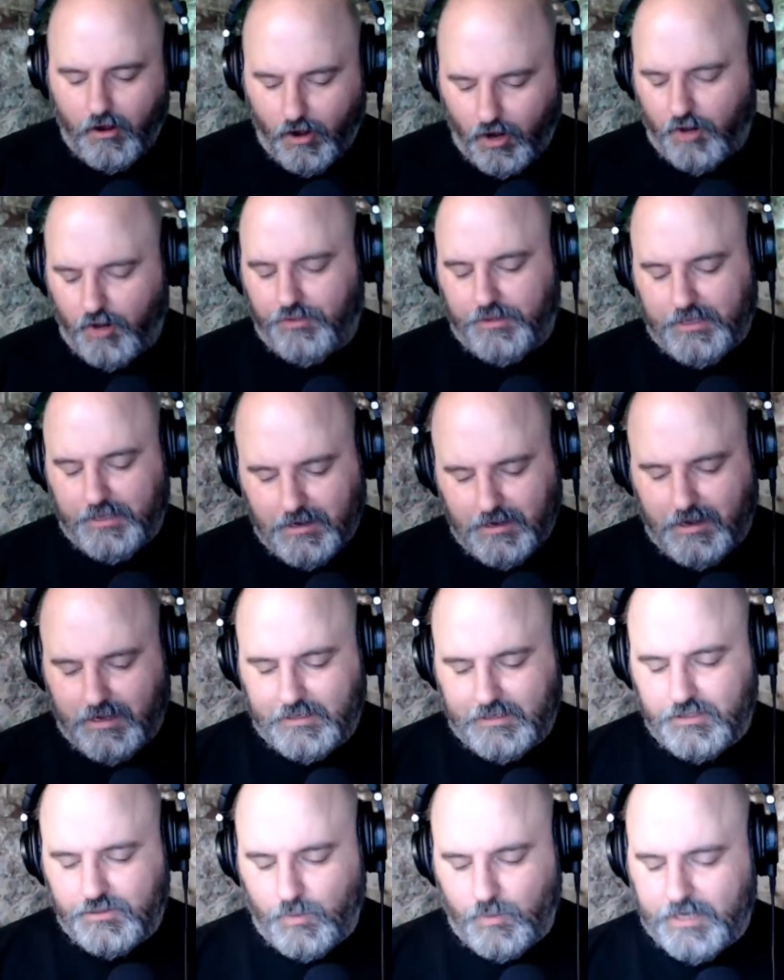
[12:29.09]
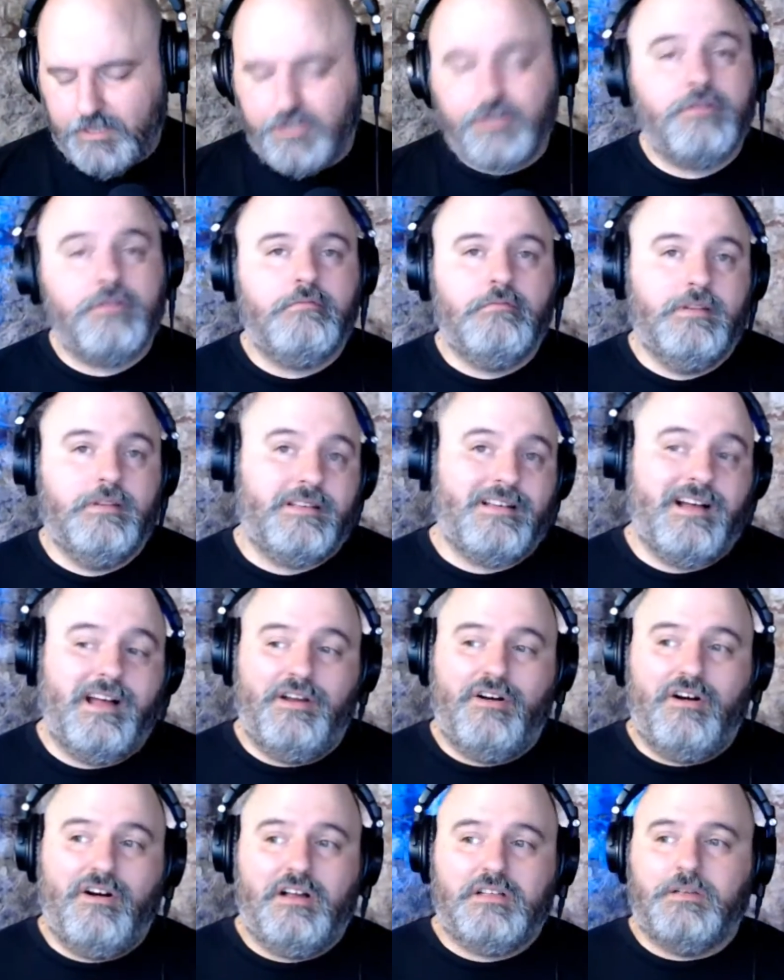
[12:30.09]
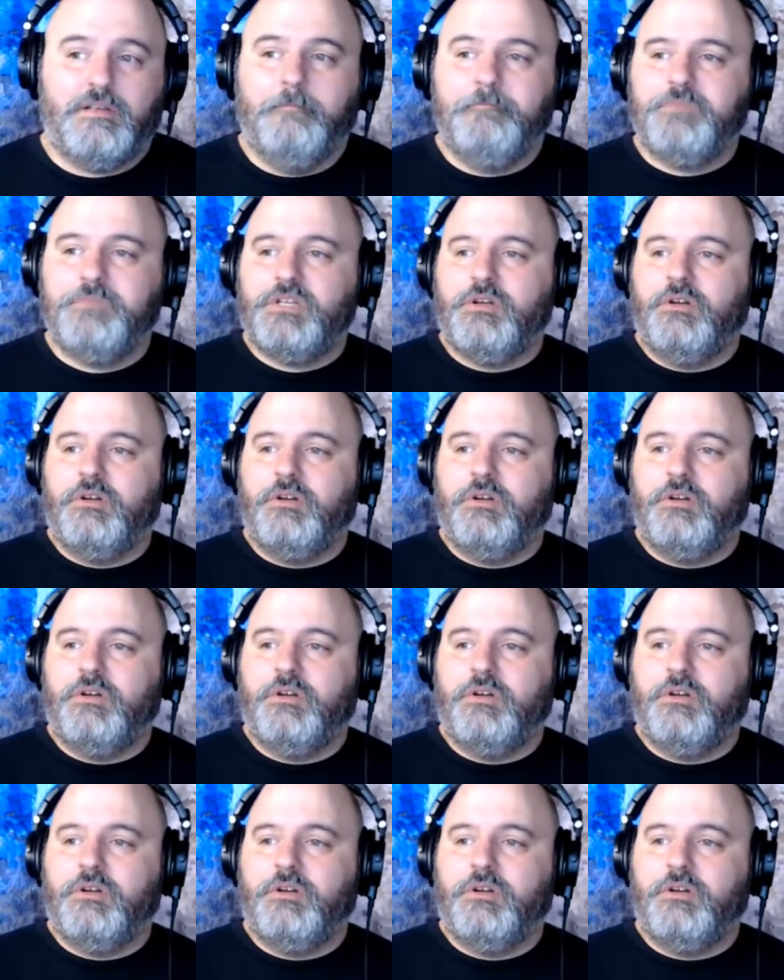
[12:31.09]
on the ice, which is kind of awesome.